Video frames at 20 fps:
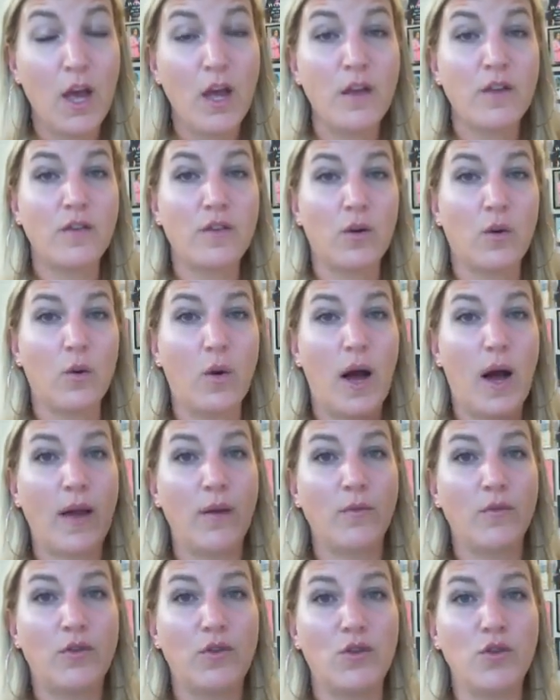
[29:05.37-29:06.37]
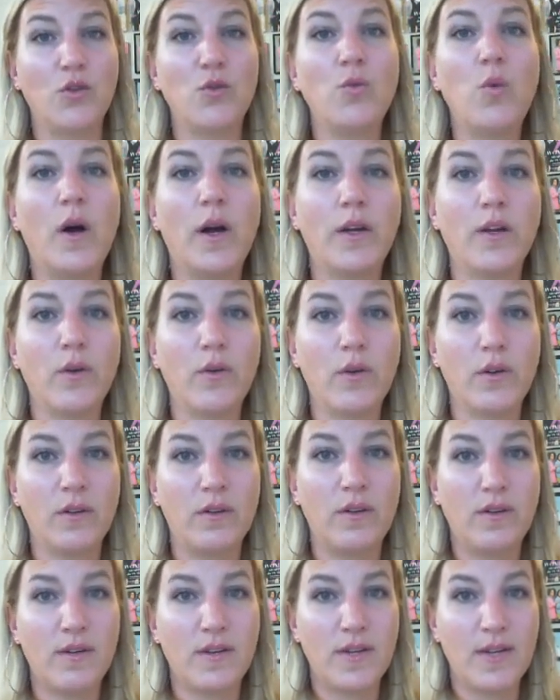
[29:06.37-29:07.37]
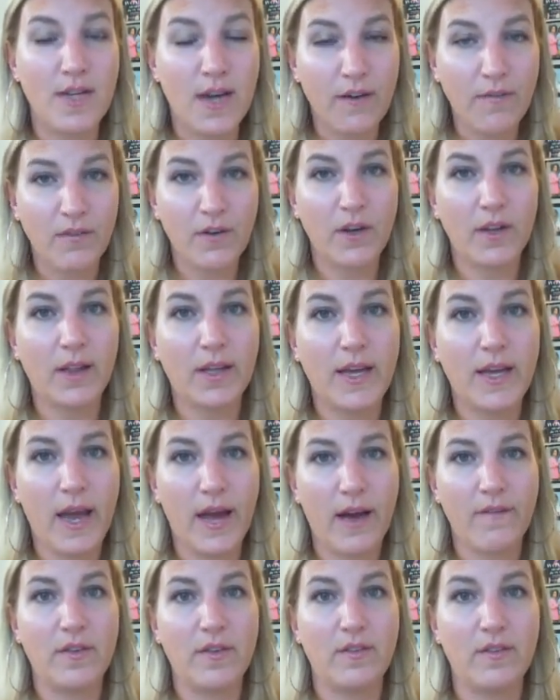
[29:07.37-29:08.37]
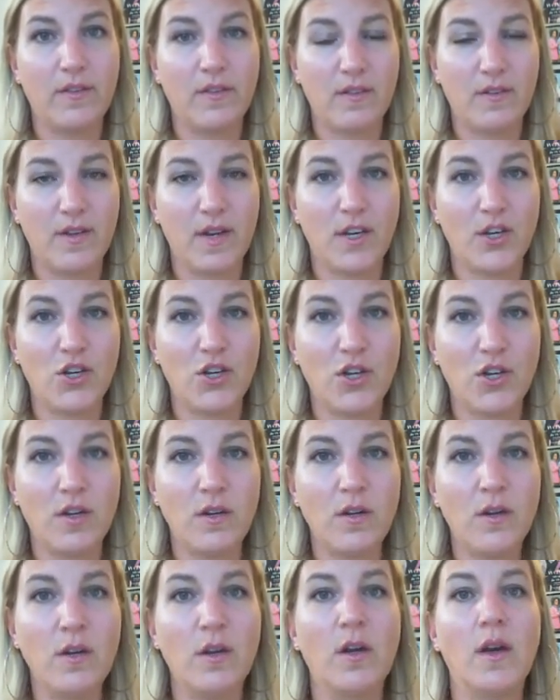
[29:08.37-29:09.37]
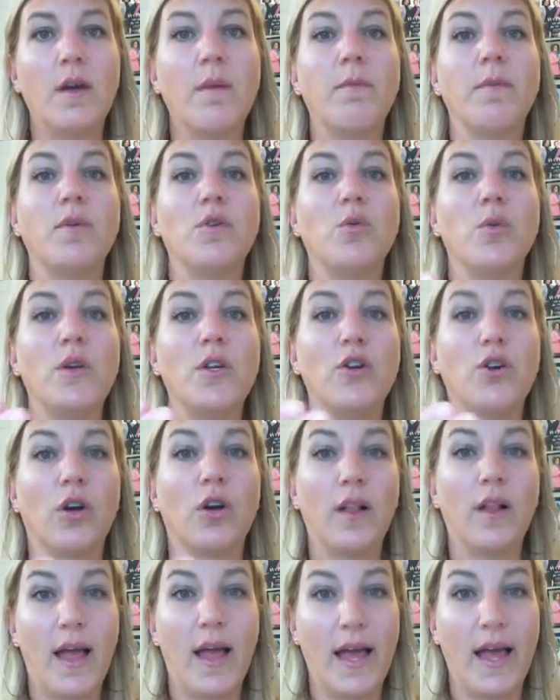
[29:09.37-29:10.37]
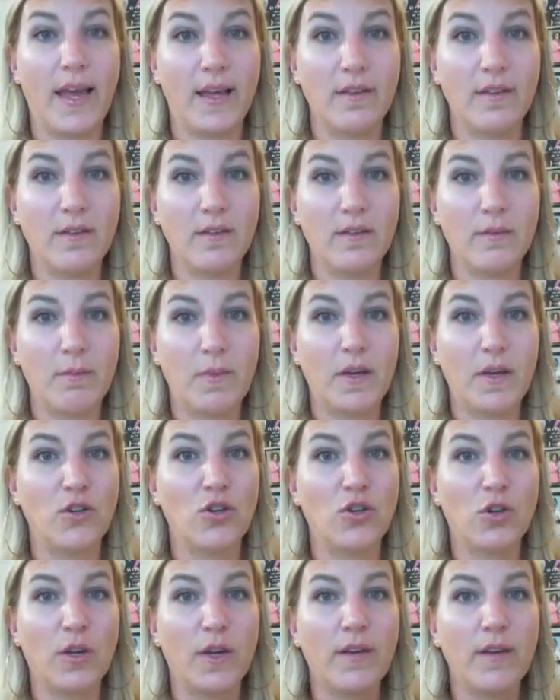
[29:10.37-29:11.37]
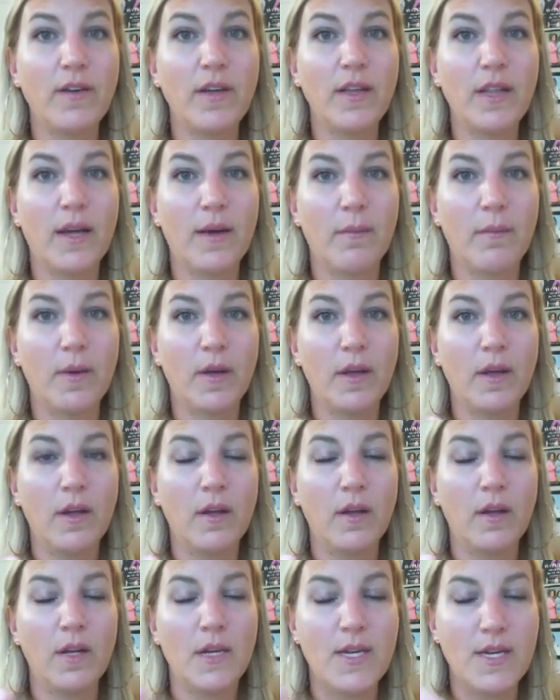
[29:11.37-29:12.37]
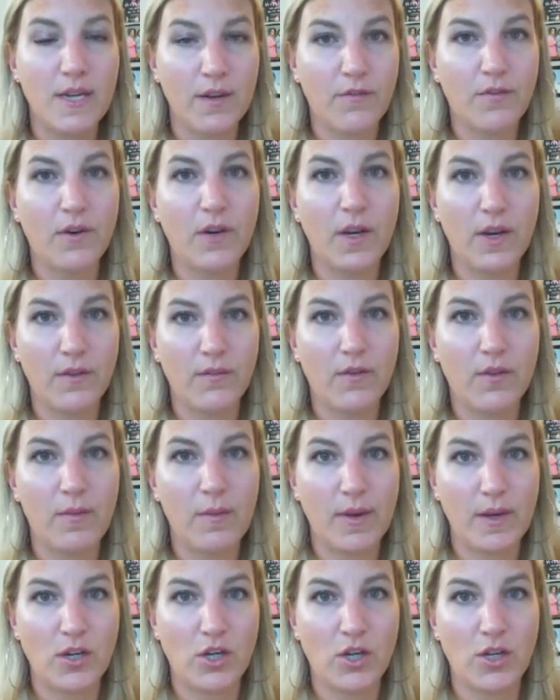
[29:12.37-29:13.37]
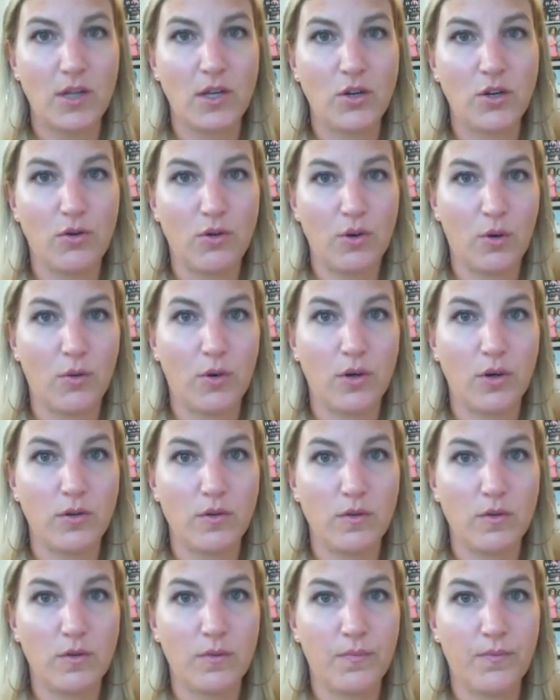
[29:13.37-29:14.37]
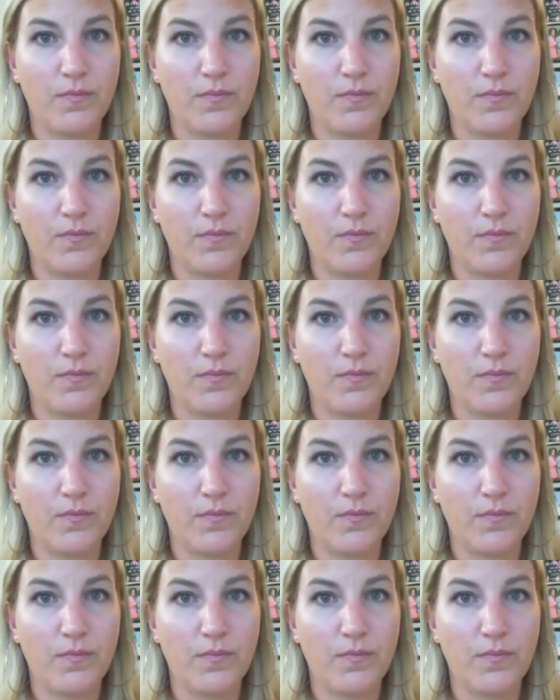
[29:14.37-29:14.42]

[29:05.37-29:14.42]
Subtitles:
So I do want you to definitely have this distinction between your clients, because you're giving them different information than your donors.